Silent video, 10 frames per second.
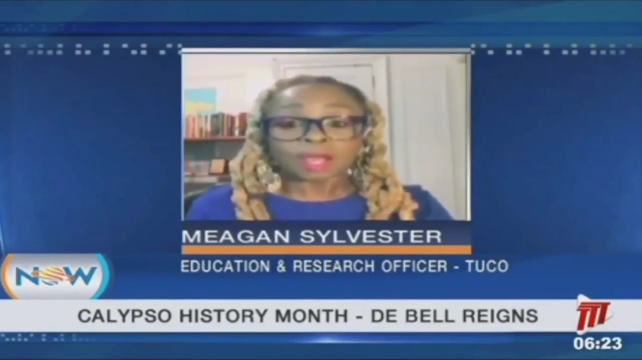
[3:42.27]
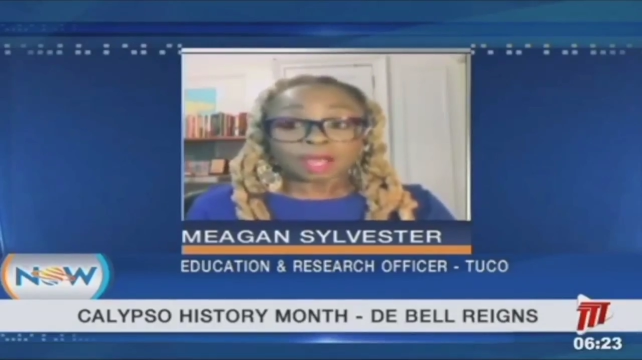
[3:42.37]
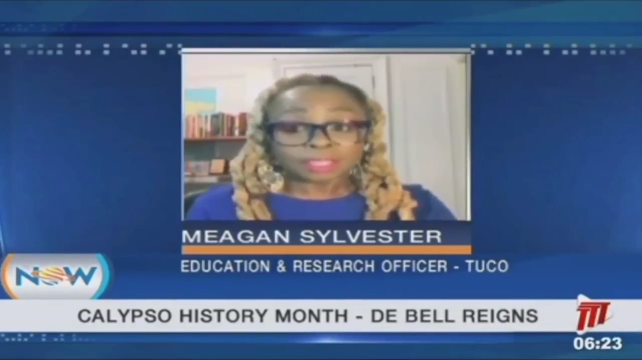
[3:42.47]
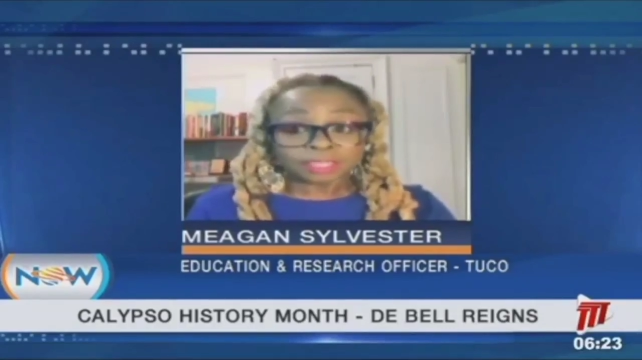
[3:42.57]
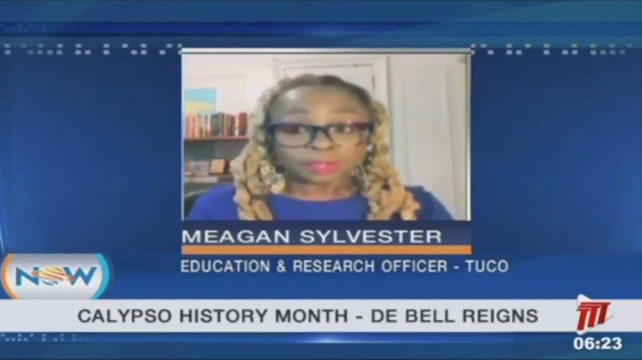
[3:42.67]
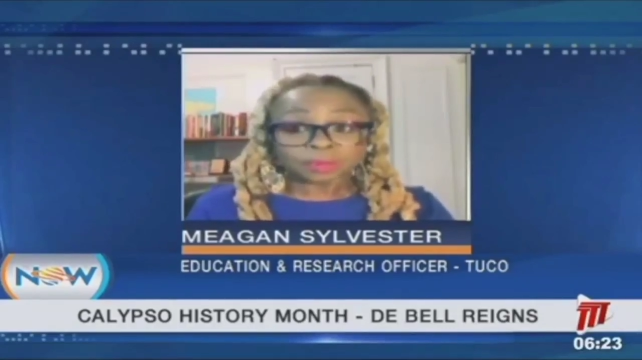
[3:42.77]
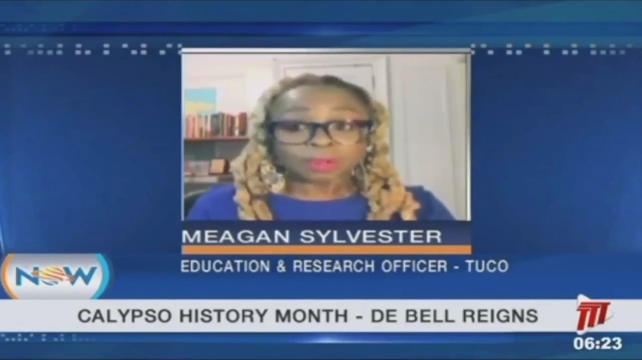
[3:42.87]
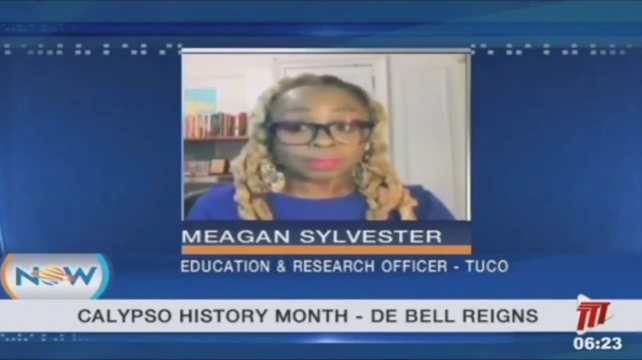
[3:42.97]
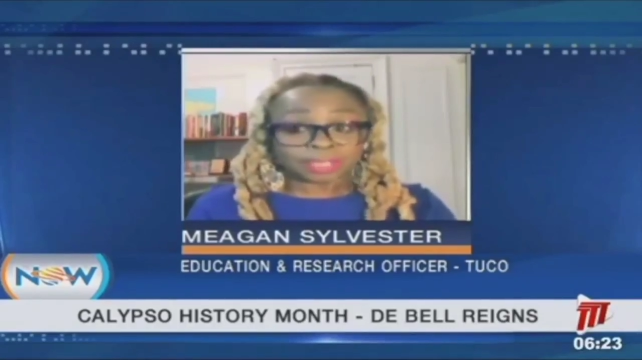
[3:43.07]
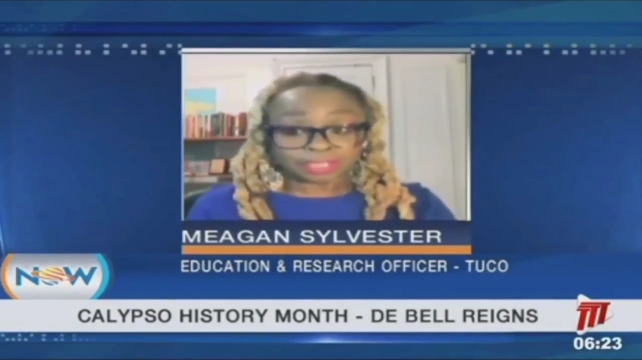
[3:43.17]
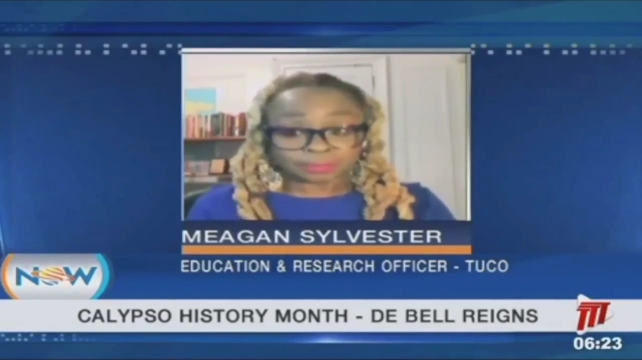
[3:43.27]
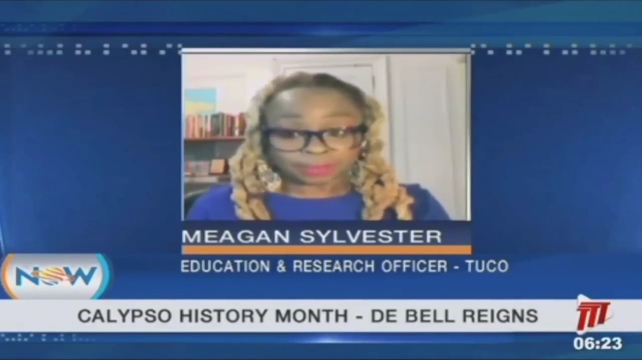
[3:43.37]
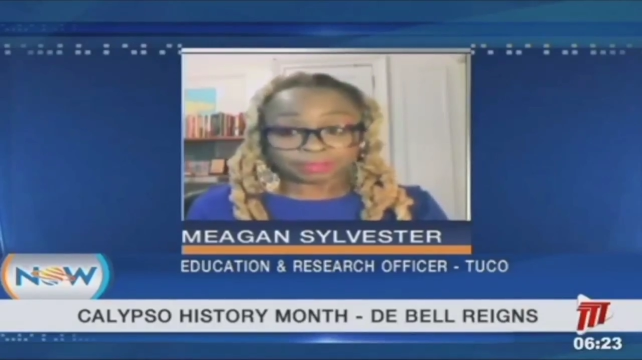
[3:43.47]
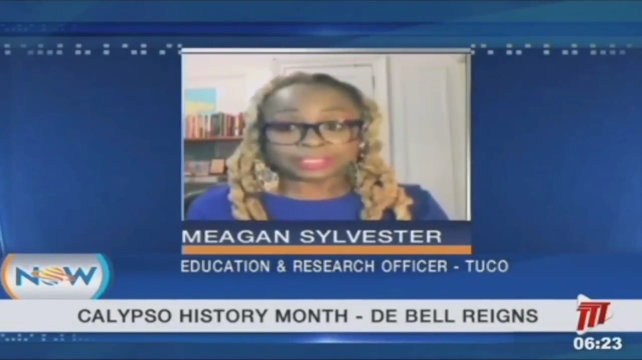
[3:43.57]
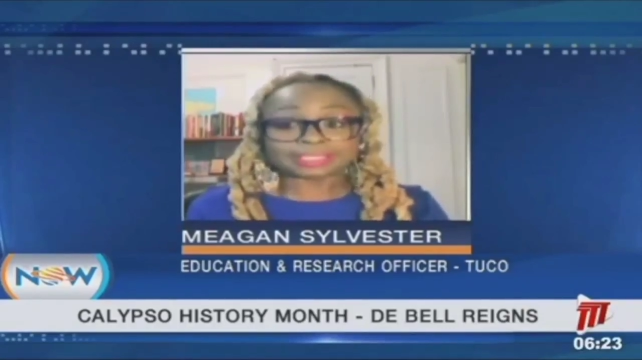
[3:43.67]
you know, because Brother
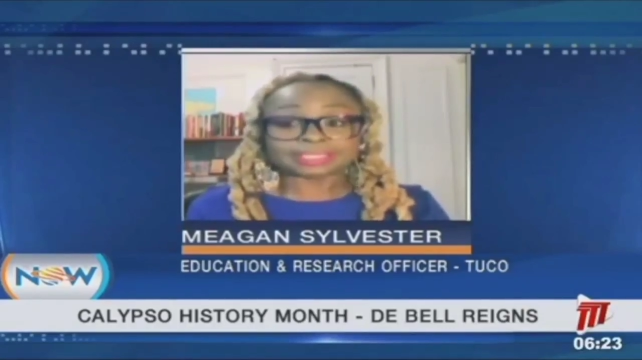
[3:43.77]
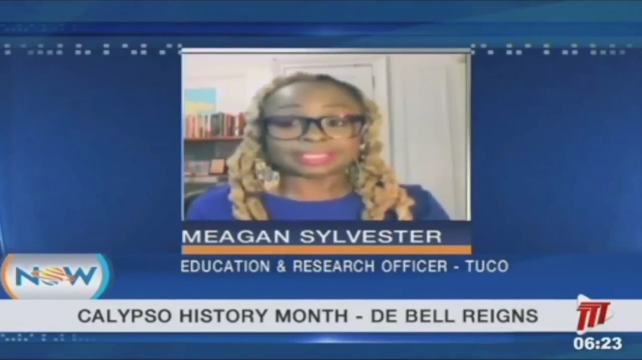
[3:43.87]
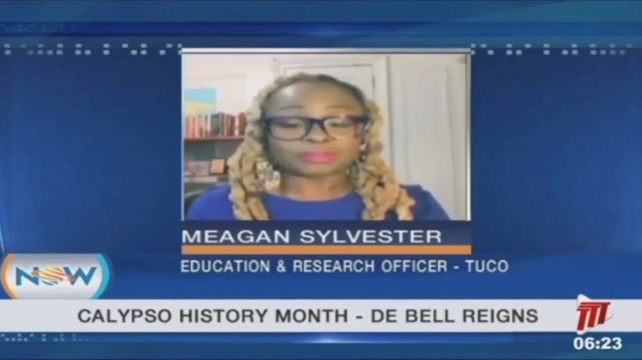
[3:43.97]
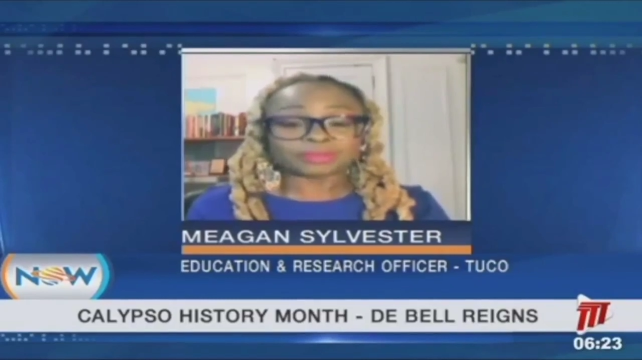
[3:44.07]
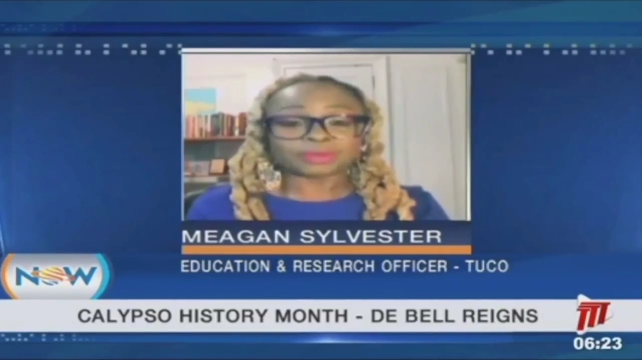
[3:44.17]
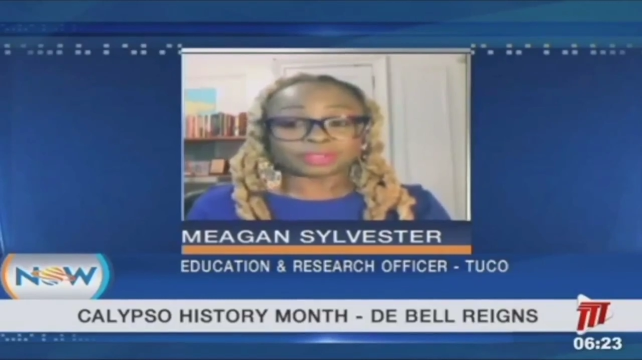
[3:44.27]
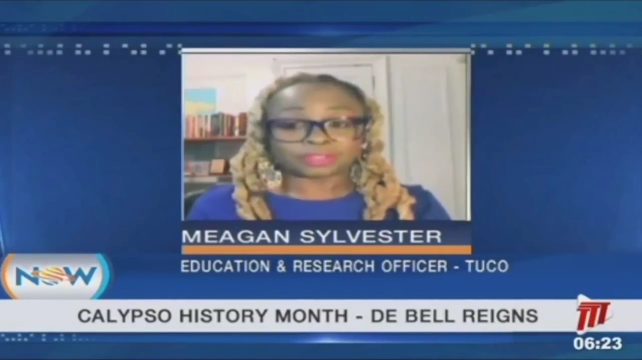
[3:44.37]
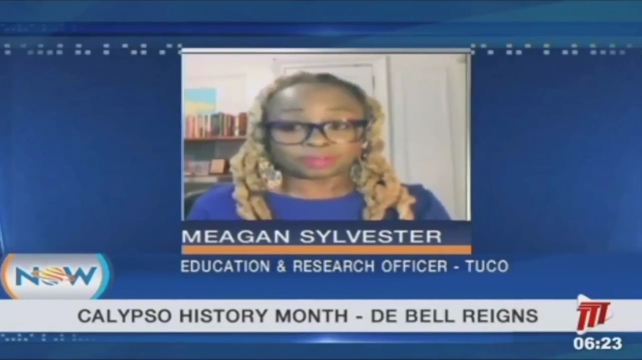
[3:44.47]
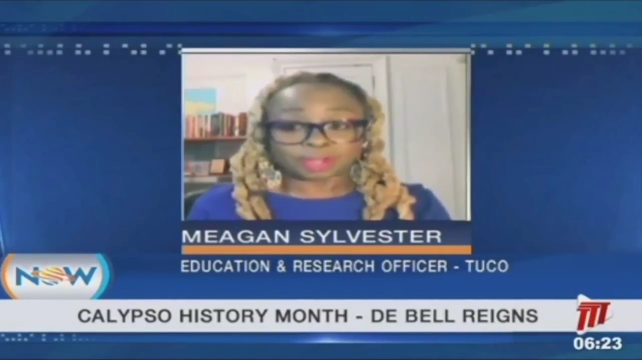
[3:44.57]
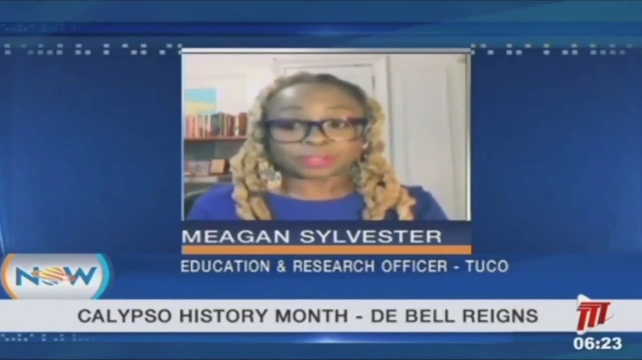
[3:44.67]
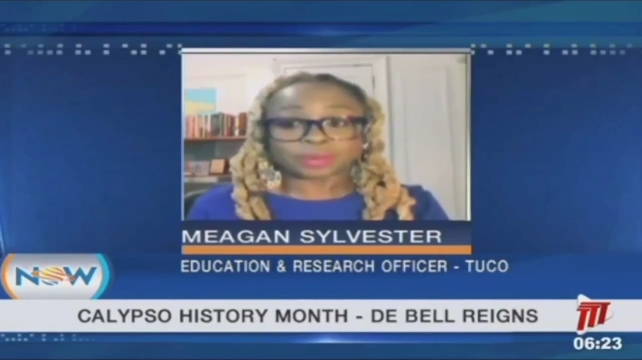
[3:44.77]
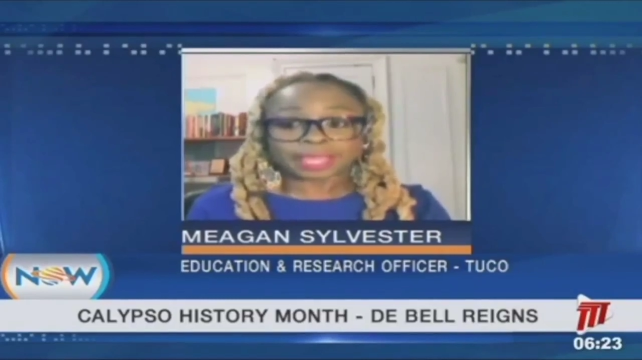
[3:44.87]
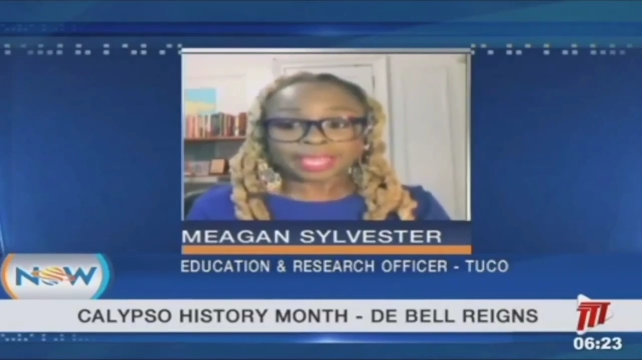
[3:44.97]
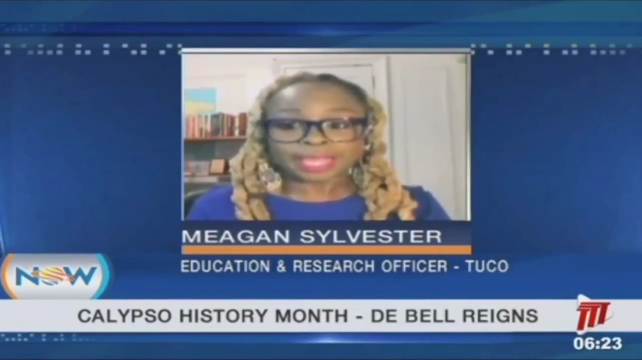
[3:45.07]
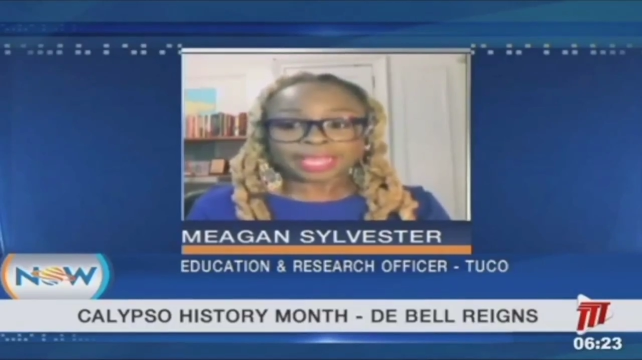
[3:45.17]
Resistance, of course, is the Rapso
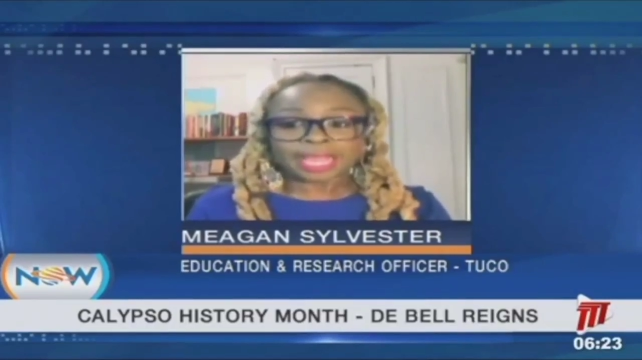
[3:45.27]
king.